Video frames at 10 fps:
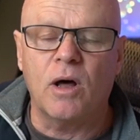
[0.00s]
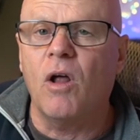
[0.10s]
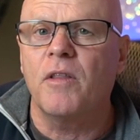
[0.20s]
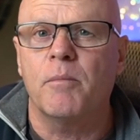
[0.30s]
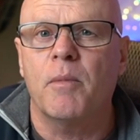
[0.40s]
I
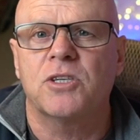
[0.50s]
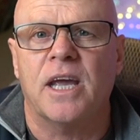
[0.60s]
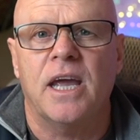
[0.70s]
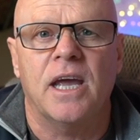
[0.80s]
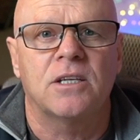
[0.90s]
like the
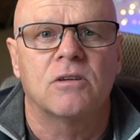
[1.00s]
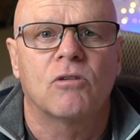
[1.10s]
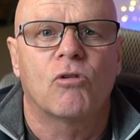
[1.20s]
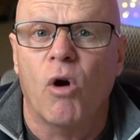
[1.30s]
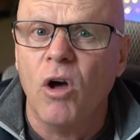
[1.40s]
Moser Air
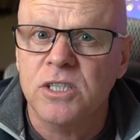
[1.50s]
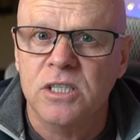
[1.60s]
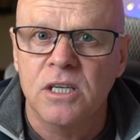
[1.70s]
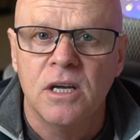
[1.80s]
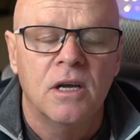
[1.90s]

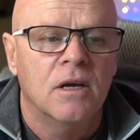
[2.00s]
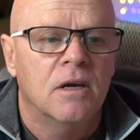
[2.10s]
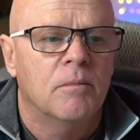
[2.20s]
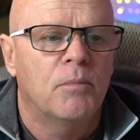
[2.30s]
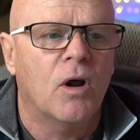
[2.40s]
Cross,
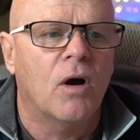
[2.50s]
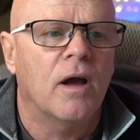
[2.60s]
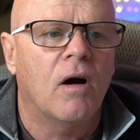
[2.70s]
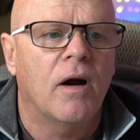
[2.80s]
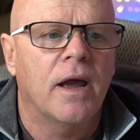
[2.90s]
but
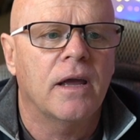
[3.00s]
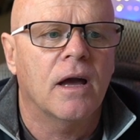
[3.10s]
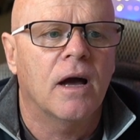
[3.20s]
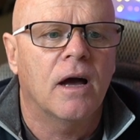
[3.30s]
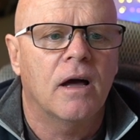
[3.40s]

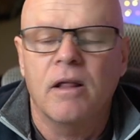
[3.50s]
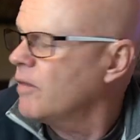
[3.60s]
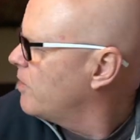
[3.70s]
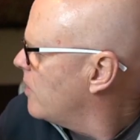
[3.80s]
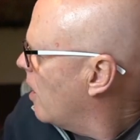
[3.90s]
I, I, uh,
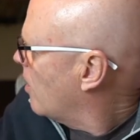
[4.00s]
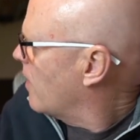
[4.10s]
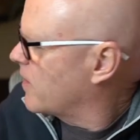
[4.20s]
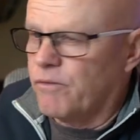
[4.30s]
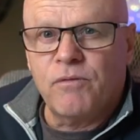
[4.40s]
I
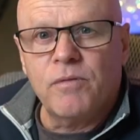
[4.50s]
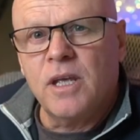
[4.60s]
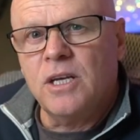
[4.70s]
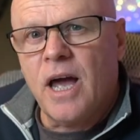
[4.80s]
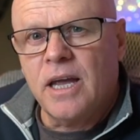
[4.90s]
like the,
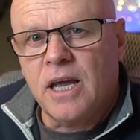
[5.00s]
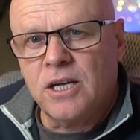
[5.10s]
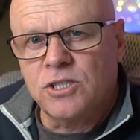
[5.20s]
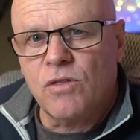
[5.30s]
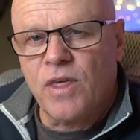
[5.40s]
the
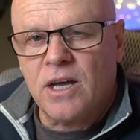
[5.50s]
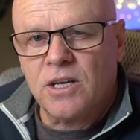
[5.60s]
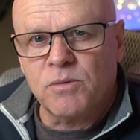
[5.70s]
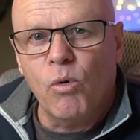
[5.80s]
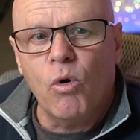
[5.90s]

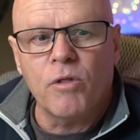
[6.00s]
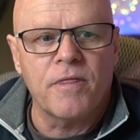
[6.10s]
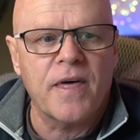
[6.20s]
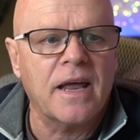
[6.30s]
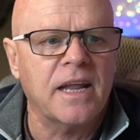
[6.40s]
AK2000 more
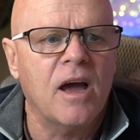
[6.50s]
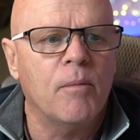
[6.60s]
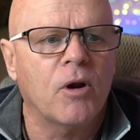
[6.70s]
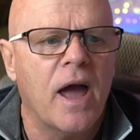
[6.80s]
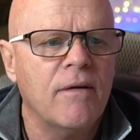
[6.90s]
than that
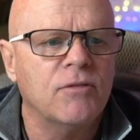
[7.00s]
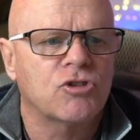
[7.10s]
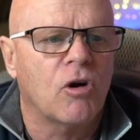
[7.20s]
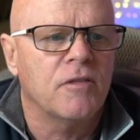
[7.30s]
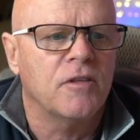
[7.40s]
now, but I
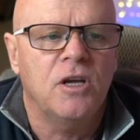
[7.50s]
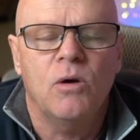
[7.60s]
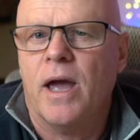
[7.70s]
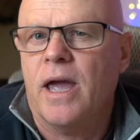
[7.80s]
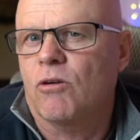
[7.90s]
haven't tried the
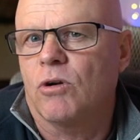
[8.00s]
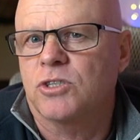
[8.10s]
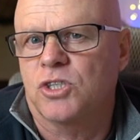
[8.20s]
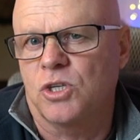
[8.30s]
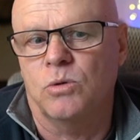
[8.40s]
new
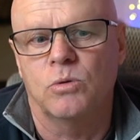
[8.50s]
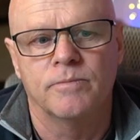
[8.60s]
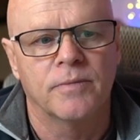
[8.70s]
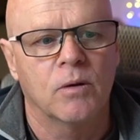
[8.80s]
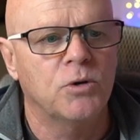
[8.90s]
Aircross
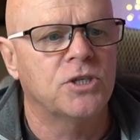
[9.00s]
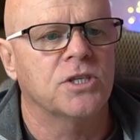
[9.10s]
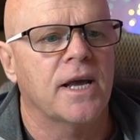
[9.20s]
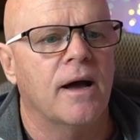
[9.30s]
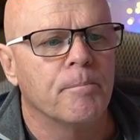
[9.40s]
2,
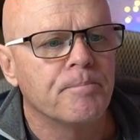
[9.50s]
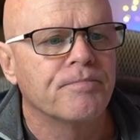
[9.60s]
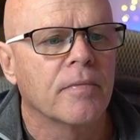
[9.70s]
which is out.